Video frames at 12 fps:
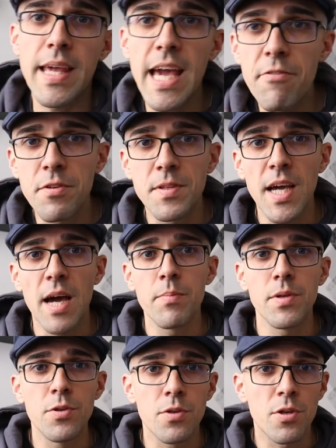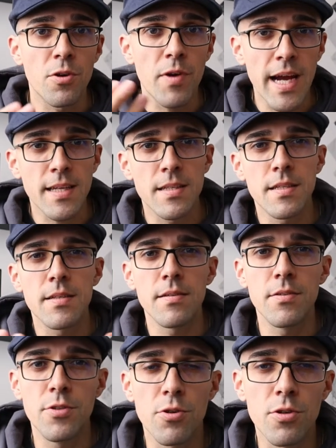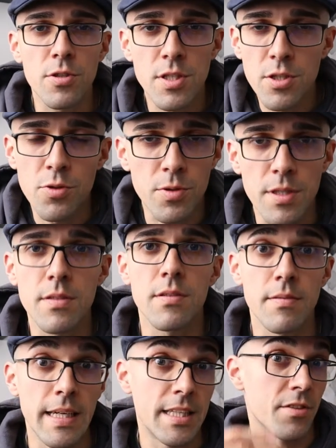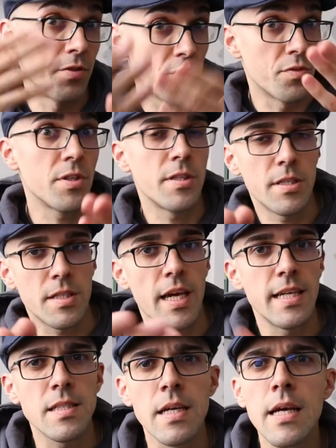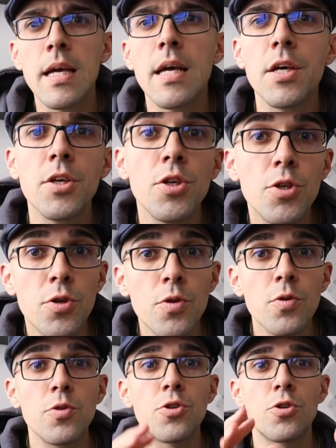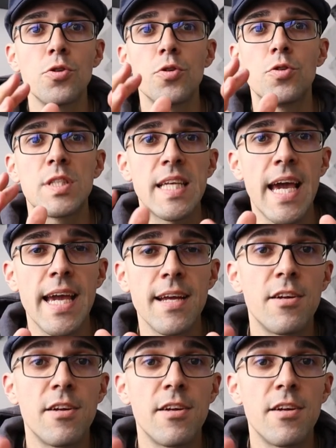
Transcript: Every time you correct your student, interviewer in this case, you should say,